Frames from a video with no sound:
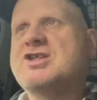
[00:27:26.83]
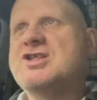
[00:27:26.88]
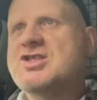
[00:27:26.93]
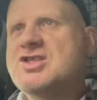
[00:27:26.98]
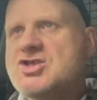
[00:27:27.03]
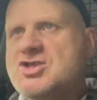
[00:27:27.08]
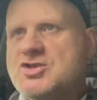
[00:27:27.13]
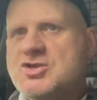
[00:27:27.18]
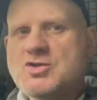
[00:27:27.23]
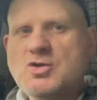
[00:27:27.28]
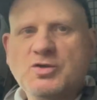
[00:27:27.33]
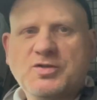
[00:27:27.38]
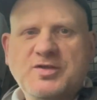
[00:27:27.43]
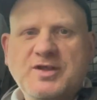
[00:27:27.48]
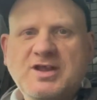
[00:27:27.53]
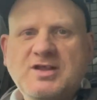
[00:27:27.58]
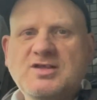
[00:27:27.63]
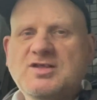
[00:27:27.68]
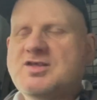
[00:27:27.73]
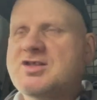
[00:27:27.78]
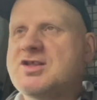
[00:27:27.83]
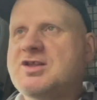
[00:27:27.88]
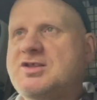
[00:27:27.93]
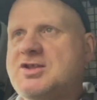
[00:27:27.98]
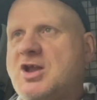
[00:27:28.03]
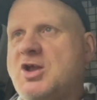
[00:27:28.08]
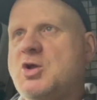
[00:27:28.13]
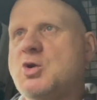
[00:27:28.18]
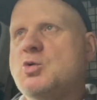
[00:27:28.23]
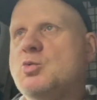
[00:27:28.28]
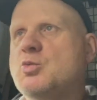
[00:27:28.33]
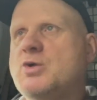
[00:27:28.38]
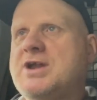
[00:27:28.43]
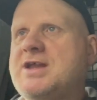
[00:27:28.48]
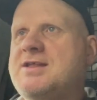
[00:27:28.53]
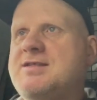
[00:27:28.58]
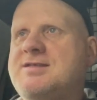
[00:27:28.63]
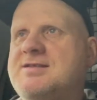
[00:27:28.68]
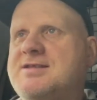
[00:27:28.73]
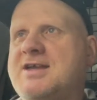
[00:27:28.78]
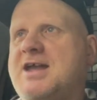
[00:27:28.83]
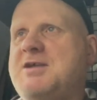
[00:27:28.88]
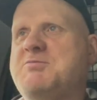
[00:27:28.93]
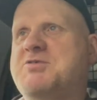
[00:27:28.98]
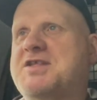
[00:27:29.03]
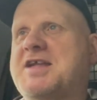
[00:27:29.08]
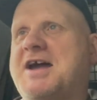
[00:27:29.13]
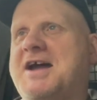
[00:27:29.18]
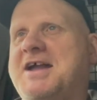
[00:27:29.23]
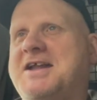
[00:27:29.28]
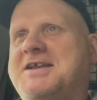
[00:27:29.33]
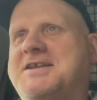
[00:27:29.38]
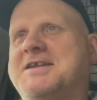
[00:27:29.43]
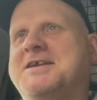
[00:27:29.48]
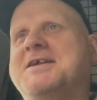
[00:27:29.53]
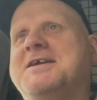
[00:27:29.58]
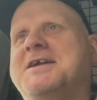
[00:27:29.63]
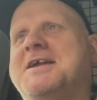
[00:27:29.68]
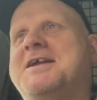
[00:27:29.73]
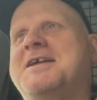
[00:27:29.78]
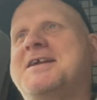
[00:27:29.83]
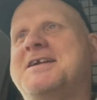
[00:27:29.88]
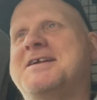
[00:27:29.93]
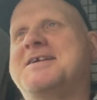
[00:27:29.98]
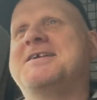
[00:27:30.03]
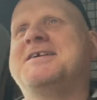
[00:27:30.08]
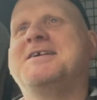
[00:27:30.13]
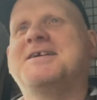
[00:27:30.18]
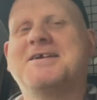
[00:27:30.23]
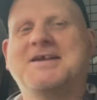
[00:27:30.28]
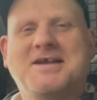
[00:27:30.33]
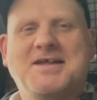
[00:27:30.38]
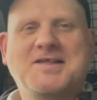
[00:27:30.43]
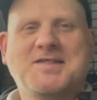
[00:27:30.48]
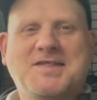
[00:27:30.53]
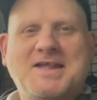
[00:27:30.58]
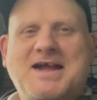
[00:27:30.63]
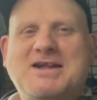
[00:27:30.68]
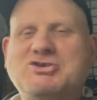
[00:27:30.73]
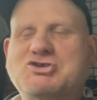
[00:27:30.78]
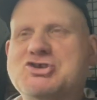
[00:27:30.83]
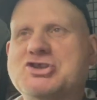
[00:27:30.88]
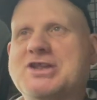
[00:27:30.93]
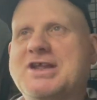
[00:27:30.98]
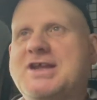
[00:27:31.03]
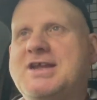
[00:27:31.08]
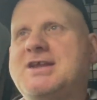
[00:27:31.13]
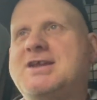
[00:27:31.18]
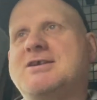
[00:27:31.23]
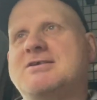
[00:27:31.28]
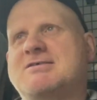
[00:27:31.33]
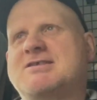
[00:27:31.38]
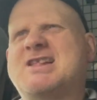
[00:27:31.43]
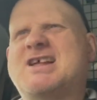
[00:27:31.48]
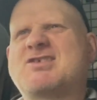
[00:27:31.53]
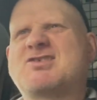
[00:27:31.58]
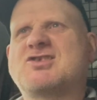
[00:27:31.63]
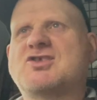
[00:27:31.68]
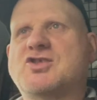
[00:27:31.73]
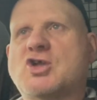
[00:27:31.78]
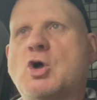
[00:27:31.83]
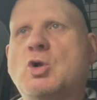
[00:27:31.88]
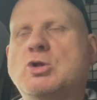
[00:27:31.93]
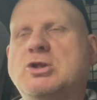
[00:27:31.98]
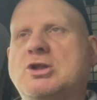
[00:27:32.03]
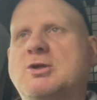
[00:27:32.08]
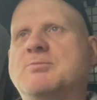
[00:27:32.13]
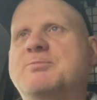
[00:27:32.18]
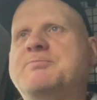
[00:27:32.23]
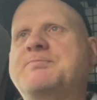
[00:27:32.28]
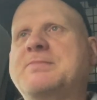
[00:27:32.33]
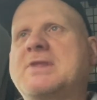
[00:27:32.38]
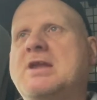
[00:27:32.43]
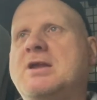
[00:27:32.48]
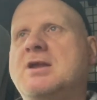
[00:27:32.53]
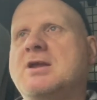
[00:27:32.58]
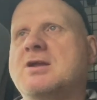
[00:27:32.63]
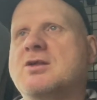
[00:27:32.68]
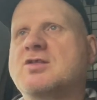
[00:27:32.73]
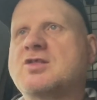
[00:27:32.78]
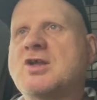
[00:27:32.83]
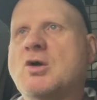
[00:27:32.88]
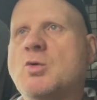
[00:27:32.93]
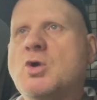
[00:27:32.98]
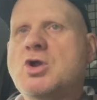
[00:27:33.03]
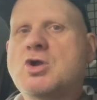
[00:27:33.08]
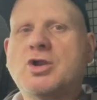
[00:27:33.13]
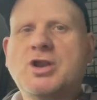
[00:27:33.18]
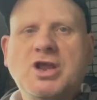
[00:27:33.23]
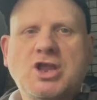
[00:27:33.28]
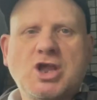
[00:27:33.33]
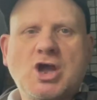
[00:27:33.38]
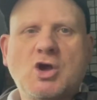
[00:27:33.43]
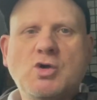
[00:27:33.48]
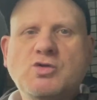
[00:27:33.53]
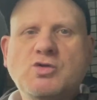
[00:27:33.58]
is nothing to do with Tameside. It's actually classed as Oldham. So we're going to go